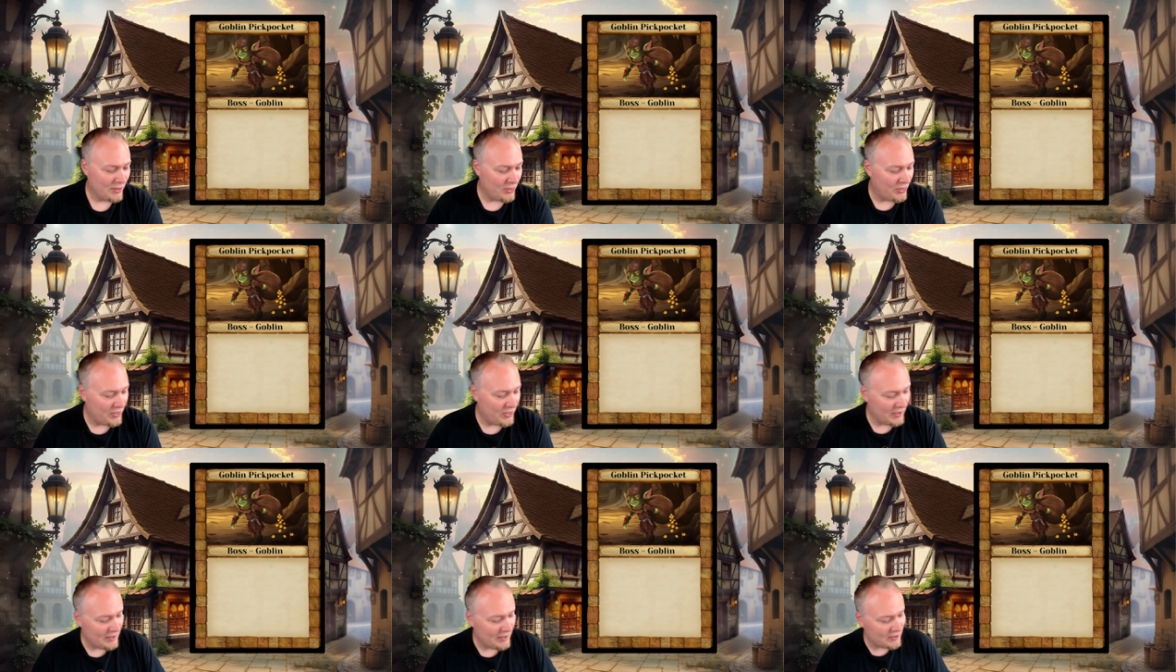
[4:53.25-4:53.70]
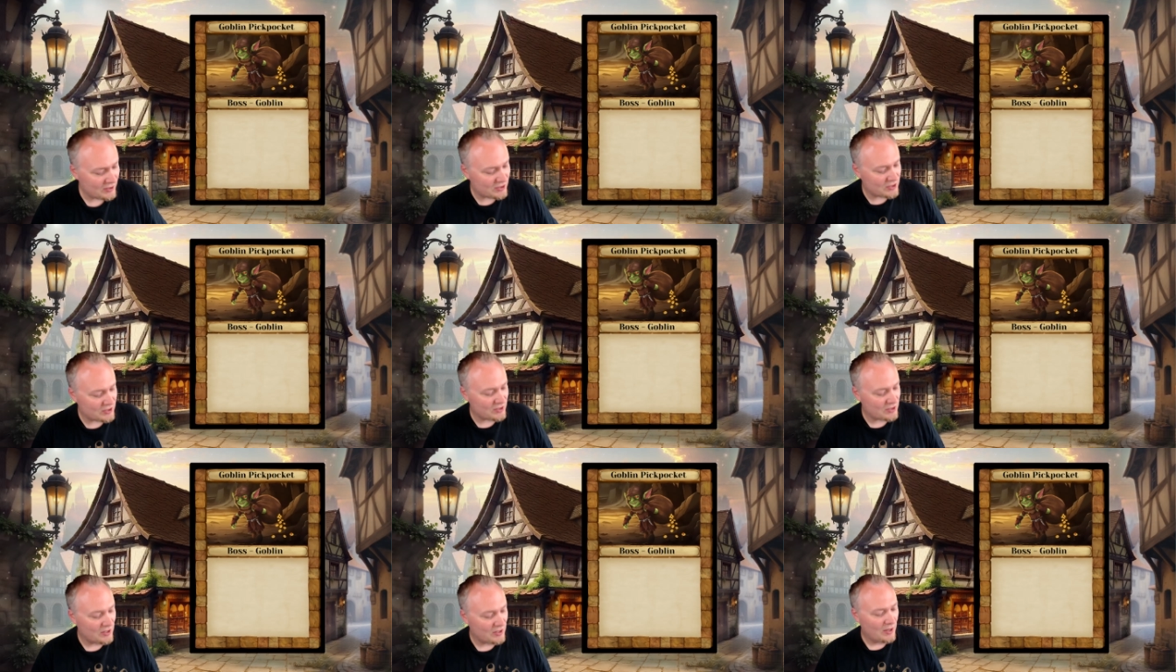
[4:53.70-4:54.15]

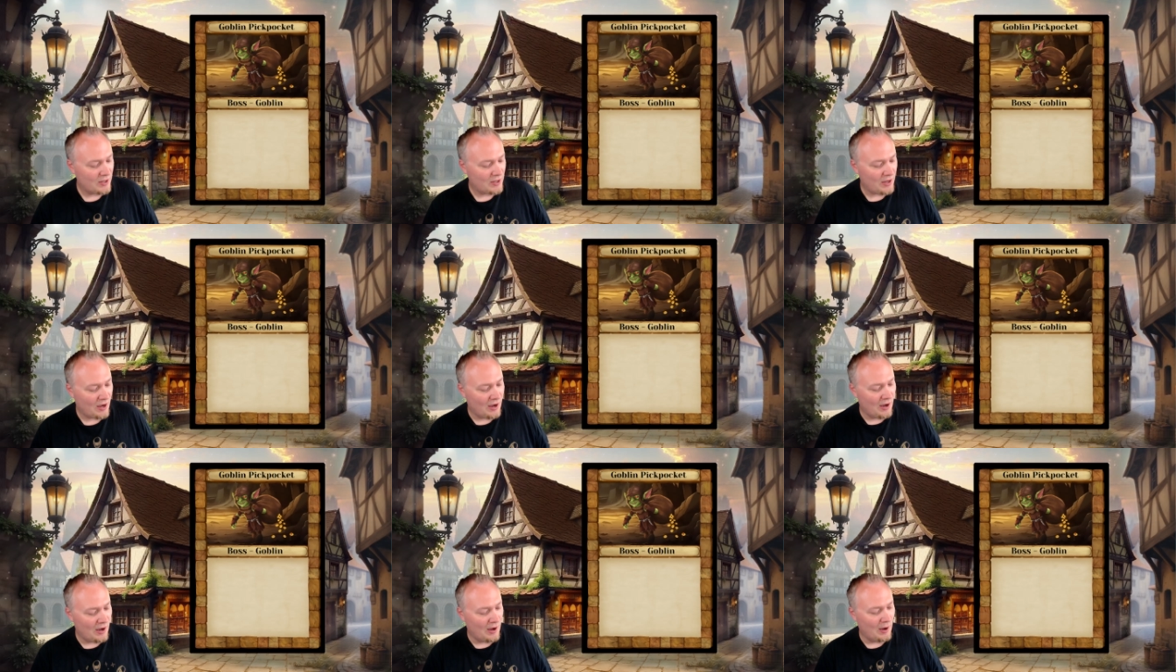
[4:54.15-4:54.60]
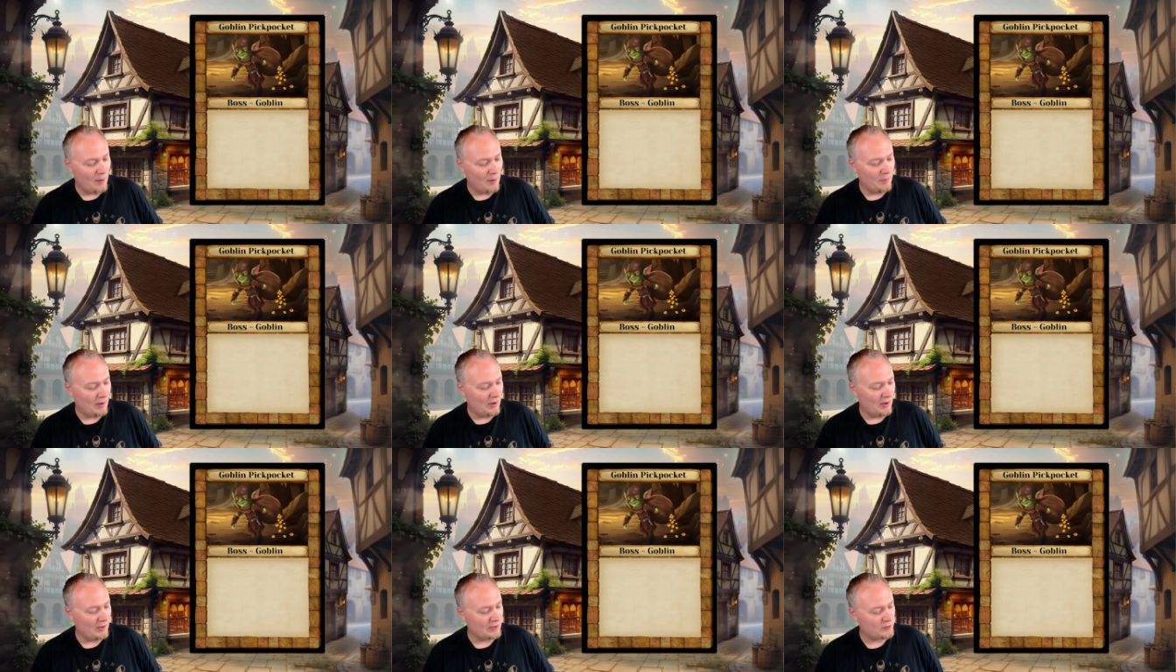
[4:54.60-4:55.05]
this
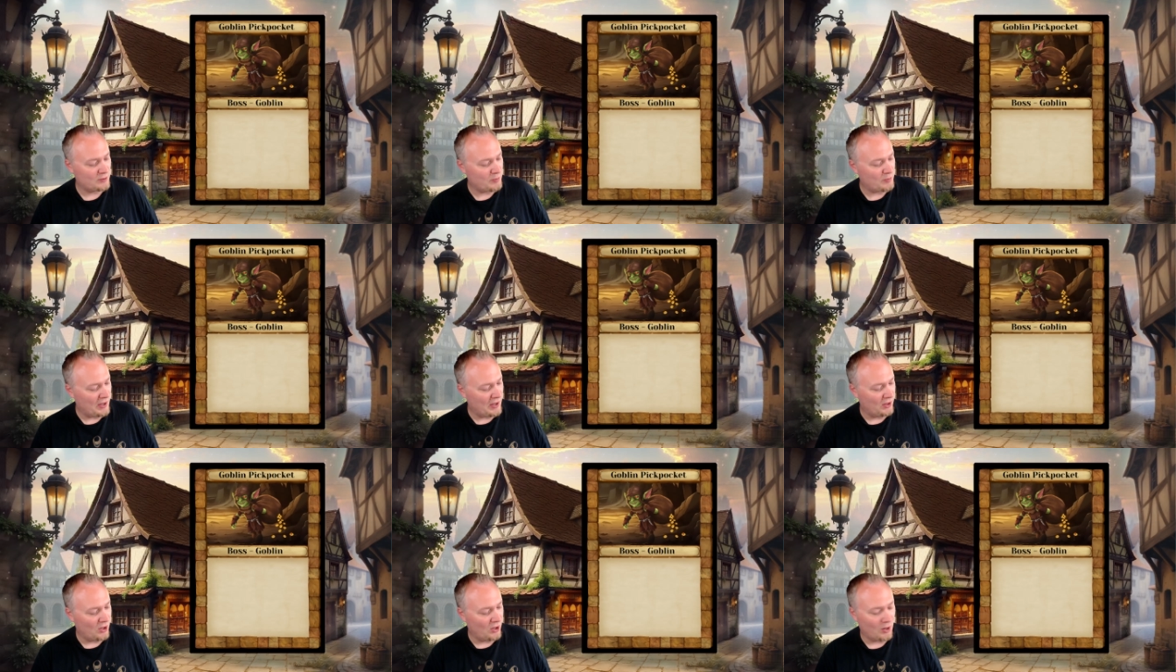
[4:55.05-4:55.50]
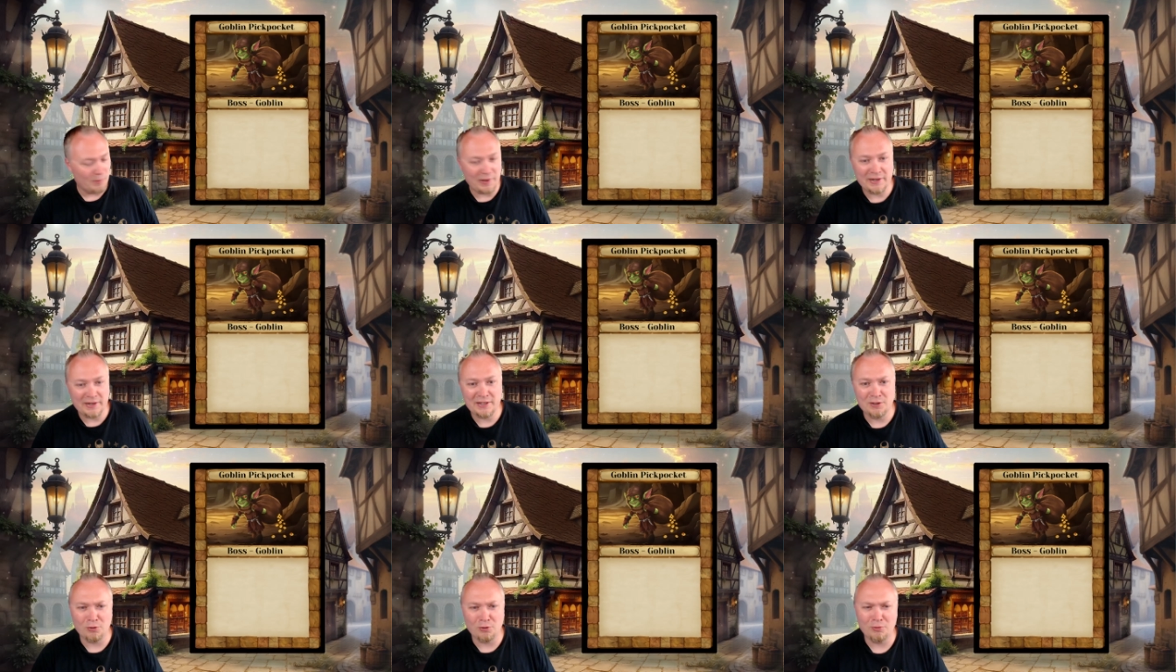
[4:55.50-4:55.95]
Oh, that's my alarm. I
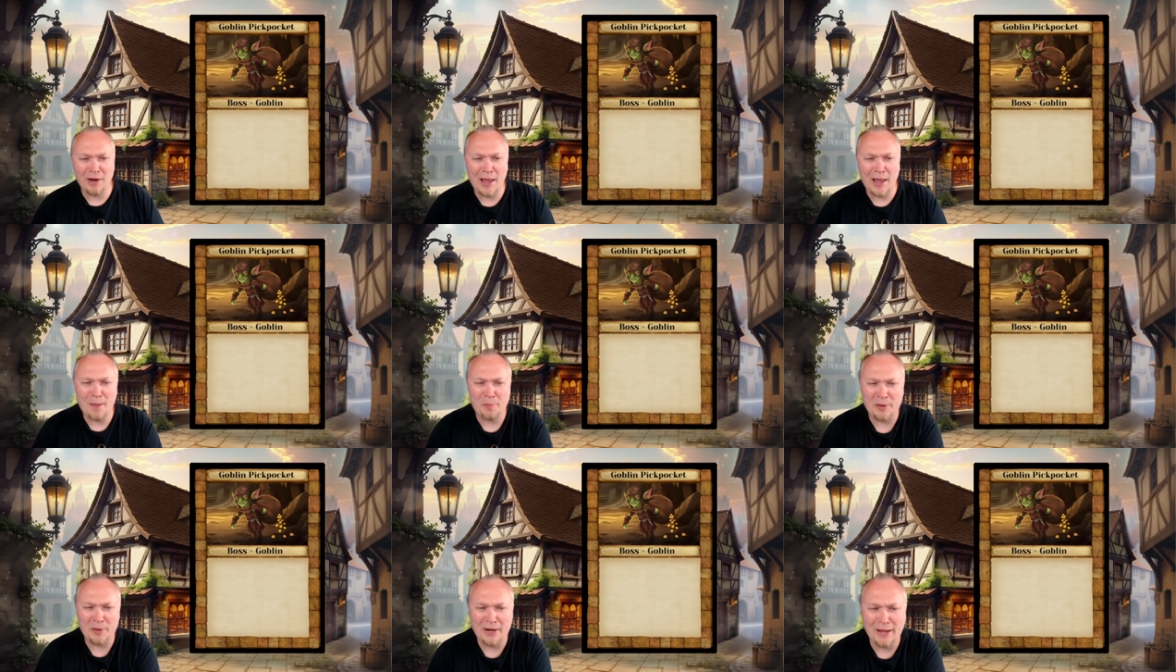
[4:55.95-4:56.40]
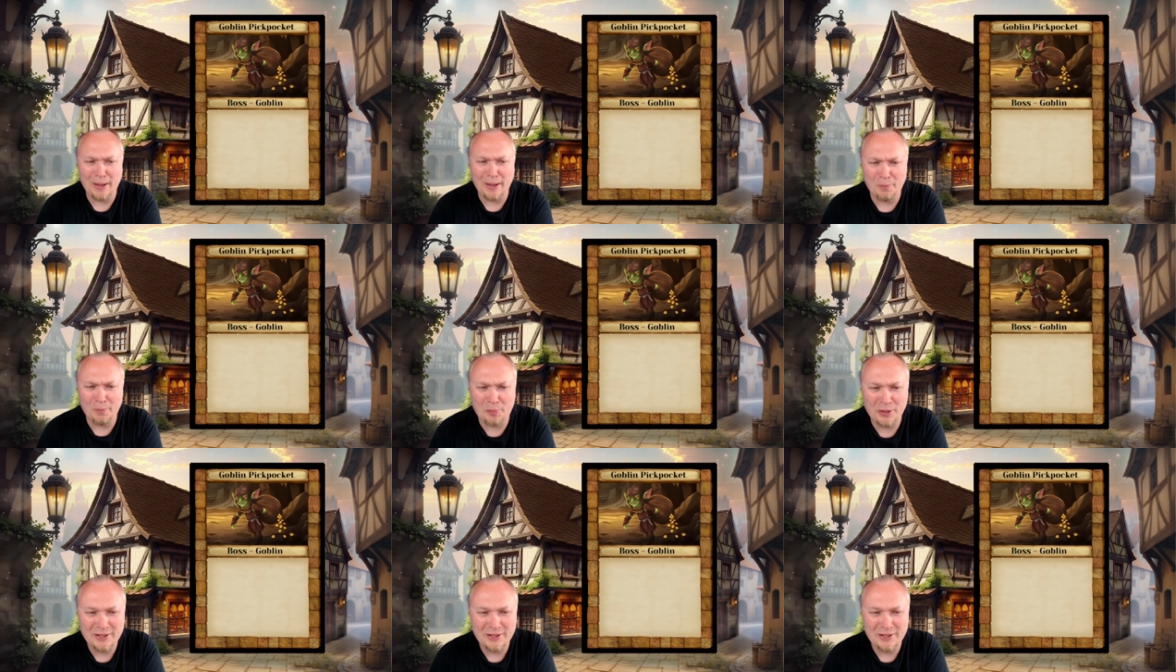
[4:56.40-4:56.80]
need to wrap it up.